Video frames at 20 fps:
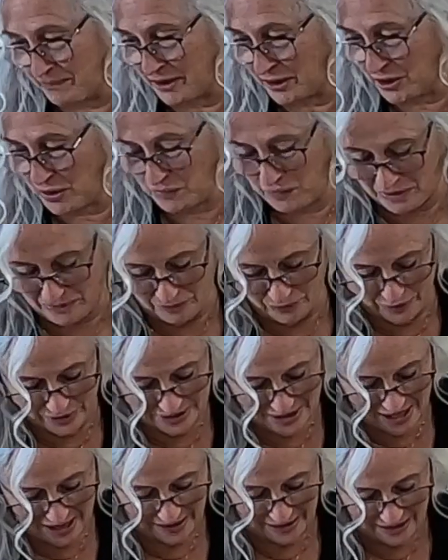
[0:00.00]
pickle when we're
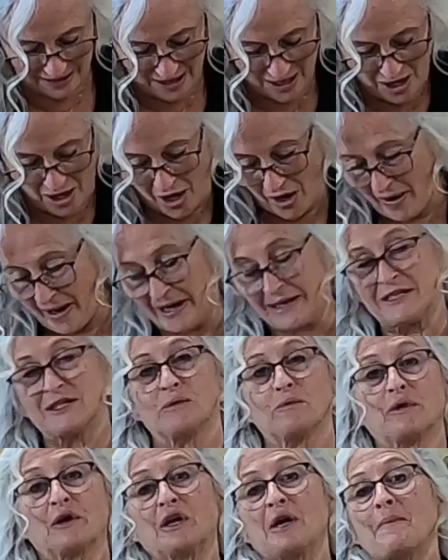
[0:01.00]
done. All right, so
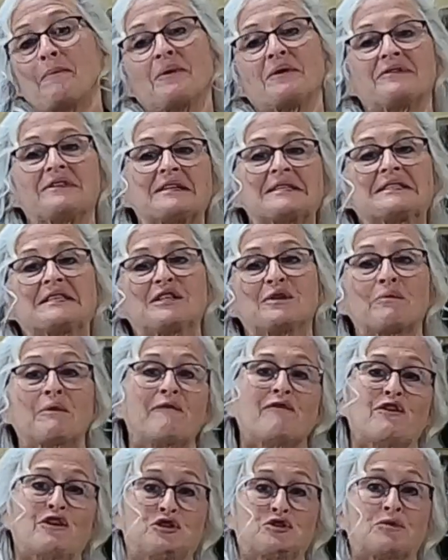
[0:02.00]
we're going to put this in the
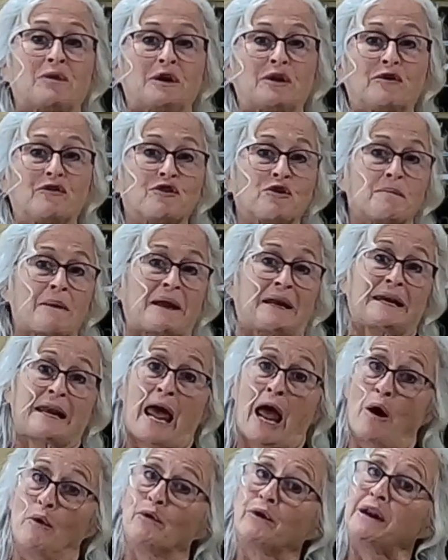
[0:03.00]
refrigerator for about
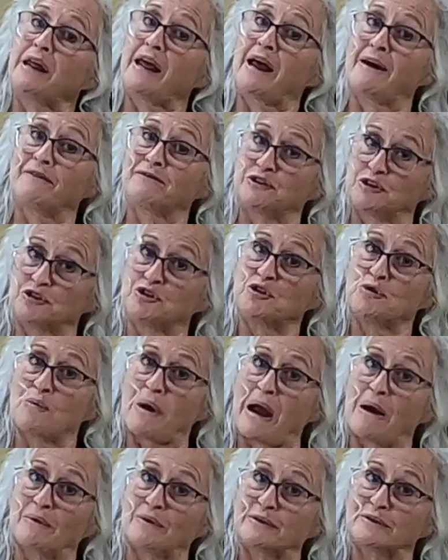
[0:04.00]
1.5 to 2
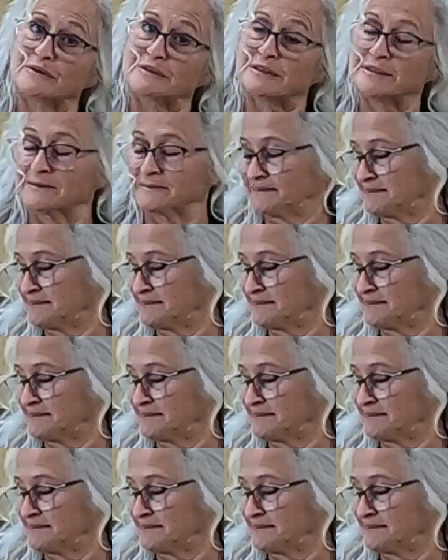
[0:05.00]
hours.